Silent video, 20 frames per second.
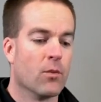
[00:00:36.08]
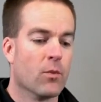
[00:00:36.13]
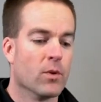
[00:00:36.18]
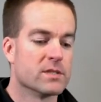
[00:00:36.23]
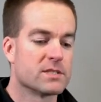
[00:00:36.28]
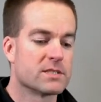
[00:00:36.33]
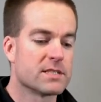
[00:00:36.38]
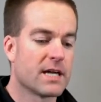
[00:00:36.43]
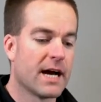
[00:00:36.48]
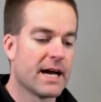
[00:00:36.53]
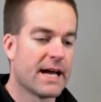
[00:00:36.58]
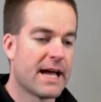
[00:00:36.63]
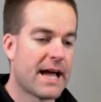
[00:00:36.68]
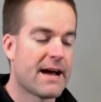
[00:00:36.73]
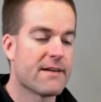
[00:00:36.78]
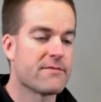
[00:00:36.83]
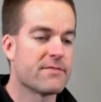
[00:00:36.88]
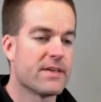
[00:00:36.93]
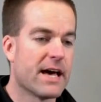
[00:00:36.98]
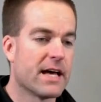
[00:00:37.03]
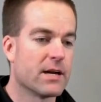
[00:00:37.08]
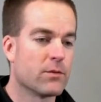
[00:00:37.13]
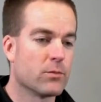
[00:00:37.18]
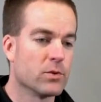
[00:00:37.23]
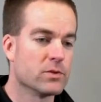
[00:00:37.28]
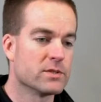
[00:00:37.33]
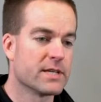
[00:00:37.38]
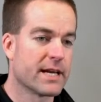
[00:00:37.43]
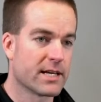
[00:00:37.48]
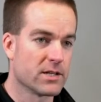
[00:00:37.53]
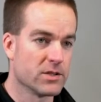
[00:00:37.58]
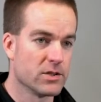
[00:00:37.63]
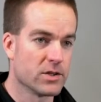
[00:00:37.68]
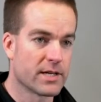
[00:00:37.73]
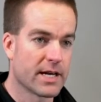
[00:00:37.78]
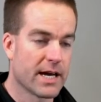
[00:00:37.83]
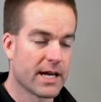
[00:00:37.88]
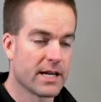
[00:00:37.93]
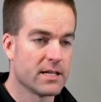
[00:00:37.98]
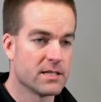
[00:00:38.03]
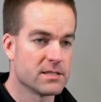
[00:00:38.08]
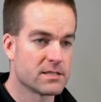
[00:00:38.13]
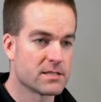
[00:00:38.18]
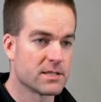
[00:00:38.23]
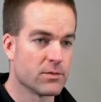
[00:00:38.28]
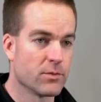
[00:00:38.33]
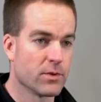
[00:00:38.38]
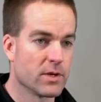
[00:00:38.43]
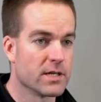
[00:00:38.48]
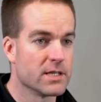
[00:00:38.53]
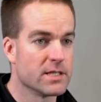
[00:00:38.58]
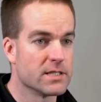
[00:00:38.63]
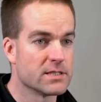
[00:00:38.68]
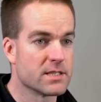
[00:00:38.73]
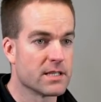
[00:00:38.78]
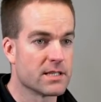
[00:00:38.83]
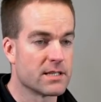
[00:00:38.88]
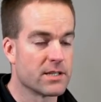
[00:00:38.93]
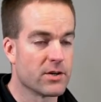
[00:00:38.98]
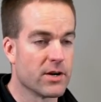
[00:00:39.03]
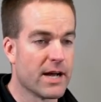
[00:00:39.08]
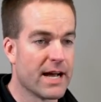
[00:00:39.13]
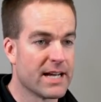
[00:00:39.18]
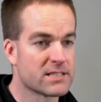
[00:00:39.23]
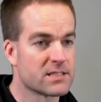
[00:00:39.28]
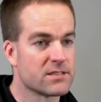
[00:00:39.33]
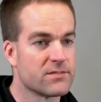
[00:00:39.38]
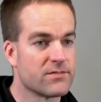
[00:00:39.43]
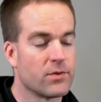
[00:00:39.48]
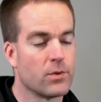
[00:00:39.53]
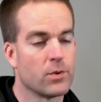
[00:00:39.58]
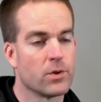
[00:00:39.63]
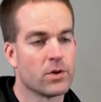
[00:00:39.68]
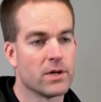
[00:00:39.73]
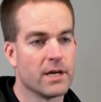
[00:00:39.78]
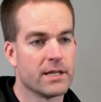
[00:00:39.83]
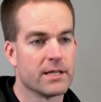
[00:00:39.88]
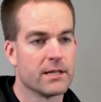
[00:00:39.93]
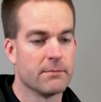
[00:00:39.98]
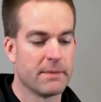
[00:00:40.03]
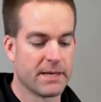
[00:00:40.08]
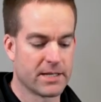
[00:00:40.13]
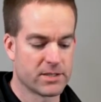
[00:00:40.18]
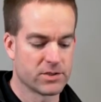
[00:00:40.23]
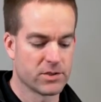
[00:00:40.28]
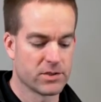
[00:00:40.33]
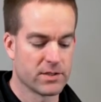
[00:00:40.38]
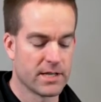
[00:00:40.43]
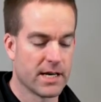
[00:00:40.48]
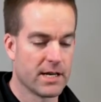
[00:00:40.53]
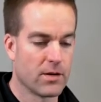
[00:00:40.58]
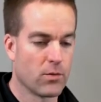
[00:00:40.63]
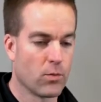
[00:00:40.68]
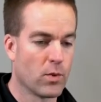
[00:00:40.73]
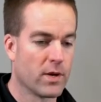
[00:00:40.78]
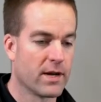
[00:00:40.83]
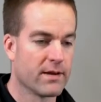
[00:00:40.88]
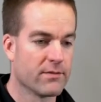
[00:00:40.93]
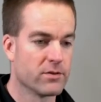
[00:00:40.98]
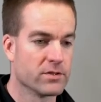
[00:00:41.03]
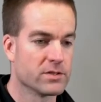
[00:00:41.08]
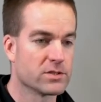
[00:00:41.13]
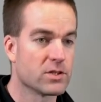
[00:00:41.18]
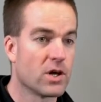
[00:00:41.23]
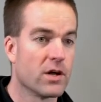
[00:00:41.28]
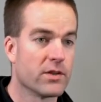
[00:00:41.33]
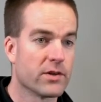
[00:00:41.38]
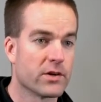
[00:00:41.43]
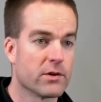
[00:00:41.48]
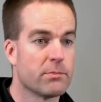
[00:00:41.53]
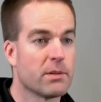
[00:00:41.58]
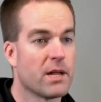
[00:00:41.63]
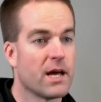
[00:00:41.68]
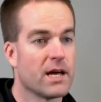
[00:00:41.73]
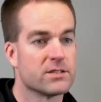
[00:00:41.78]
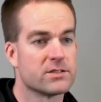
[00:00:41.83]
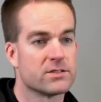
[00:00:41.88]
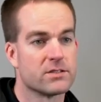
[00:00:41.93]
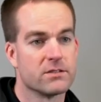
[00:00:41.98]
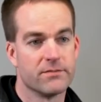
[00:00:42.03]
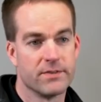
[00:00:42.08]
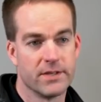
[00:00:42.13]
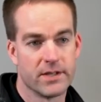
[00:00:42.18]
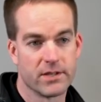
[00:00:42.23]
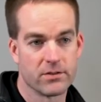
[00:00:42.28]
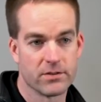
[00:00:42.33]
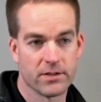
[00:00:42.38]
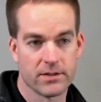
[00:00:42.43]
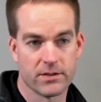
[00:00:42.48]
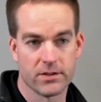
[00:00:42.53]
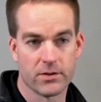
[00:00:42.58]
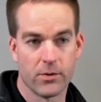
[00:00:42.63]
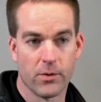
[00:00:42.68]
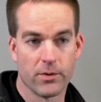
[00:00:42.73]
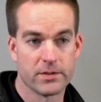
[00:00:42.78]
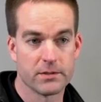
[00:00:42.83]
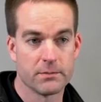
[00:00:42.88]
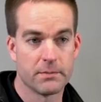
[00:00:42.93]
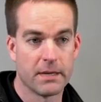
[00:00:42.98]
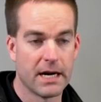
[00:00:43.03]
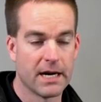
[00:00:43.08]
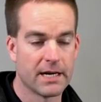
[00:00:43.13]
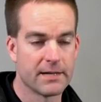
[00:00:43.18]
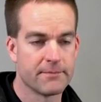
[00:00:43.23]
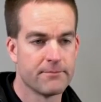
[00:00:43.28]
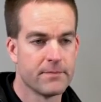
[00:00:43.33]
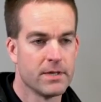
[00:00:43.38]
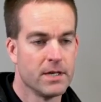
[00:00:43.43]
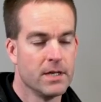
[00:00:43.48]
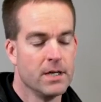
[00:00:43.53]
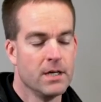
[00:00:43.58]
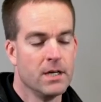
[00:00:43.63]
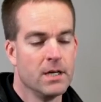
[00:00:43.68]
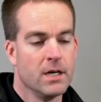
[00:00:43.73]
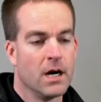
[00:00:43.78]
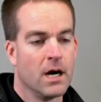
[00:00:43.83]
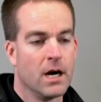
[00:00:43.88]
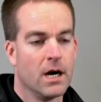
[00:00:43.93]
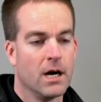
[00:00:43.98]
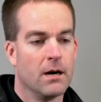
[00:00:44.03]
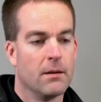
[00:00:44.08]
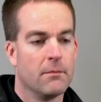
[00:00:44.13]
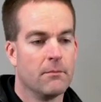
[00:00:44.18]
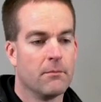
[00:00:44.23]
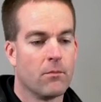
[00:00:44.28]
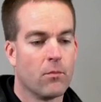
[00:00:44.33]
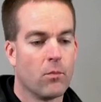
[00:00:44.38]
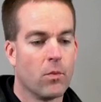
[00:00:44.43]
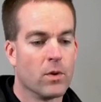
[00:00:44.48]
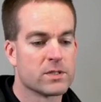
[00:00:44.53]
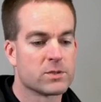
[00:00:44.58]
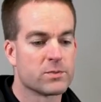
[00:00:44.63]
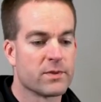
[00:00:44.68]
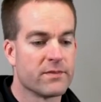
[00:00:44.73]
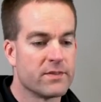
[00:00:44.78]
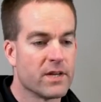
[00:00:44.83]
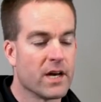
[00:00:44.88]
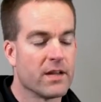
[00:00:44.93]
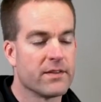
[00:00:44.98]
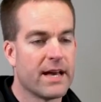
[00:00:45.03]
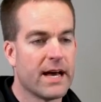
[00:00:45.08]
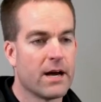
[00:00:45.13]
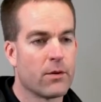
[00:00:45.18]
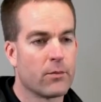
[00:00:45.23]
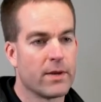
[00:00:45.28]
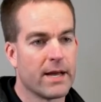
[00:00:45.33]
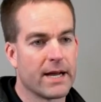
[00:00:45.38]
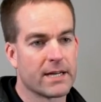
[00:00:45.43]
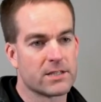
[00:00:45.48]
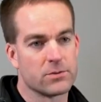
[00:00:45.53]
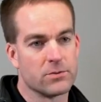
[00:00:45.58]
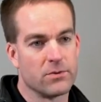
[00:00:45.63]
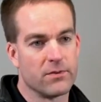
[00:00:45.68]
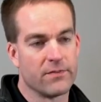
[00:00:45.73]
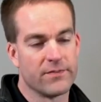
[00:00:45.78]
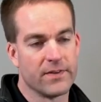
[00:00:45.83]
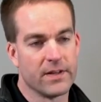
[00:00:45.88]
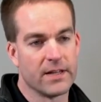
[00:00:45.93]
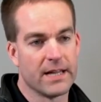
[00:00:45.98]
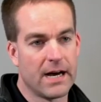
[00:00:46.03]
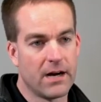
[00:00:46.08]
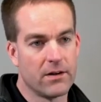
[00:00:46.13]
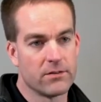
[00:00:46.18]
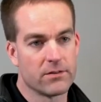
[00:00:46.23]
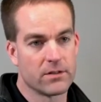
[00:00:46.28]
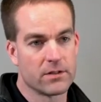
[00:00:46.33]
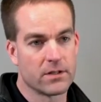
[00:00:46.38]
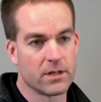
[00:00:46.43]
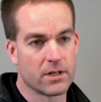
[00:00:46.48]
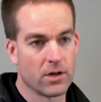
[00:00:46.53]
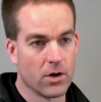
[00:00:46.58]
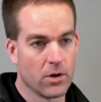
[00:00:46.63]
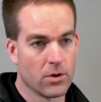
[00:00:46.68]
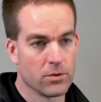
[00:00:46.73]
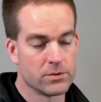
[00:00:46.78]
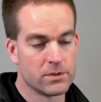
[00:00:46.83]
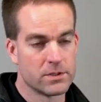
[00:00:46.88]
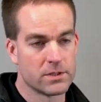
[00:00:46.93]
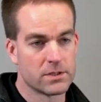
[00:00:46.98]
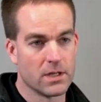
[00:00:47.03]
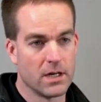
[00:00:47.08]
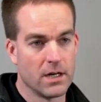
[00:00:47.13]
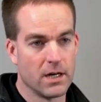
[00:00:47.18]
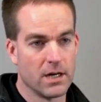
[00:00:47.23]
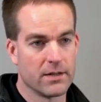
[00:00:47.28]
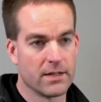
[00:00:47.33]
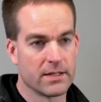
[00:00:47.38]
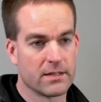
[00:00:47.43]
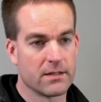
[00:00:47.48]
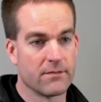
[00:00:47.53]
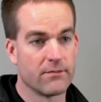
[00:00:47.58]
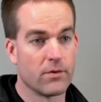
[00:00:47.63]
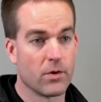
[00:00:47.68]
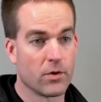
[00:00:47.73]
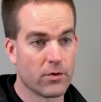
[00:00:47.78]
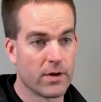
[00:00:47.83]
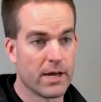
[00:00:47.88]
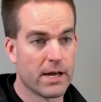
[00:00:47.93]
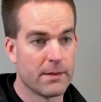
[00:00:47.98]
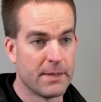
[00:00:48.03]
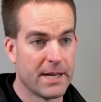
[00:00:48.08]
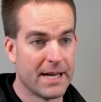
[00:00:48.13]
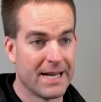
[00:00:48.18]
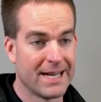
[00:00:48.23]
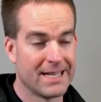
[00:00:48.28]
Once I have that, we'll take a look at it and see what it is that they're asking for, and then make sure that whatever is on there applies to the vehicle that they're going to buy. Once we've done that, we actually will fill out the codes that Voc Rehab